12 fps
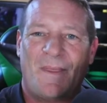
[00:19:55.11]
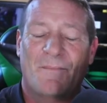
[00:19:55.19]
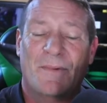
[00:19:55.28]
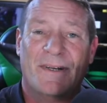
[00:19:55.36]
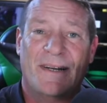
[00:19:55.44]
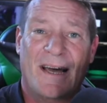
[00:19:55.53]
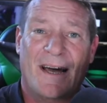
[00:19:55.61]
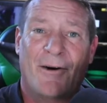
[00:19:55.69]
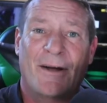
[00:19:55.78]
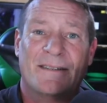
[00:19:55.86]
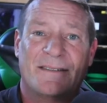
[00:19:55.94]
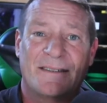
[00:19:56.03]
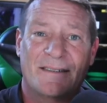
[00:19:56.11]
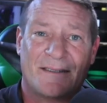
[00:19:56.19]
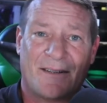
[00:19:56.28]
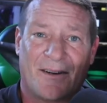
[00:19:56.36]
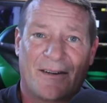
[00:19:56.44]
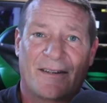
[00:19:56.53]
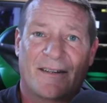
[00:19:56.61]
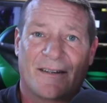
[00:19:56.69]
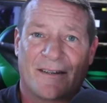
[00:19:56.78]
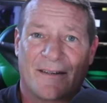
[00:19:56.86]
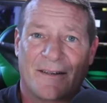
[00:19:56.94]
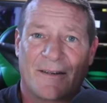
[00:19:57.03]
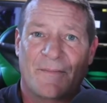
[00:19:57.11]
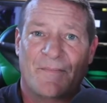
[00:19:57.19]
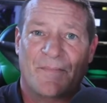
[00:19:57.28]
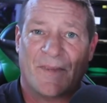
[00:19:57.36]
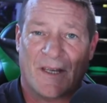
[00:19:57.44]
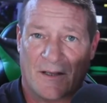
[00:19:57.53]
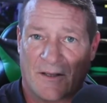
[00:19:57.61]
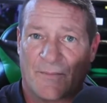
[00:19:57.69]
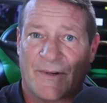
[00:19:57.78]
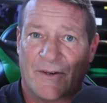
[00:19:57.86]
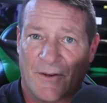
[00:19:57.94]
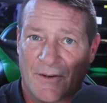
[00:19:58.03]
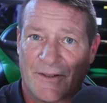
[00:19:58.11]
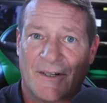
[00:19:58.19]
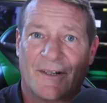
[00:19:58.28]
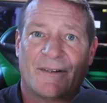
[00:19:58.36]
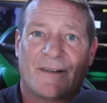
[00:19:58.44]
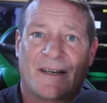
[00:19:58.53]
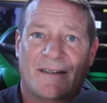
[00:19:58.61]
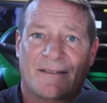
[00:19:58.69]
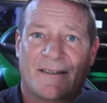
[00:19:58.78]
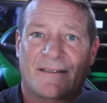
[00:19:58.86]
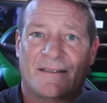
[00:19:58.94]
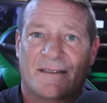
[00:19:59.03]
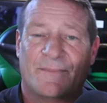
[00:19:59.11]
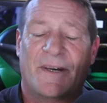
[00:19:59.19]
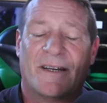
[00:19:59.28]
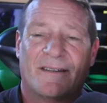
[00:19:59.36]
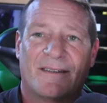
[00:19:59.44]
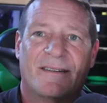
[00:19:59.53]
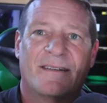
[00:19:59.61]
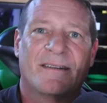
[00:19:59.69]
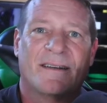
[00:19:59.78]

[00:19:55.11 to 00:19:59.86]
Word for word: but now, as he's starting to get a little bit older, as I suspected,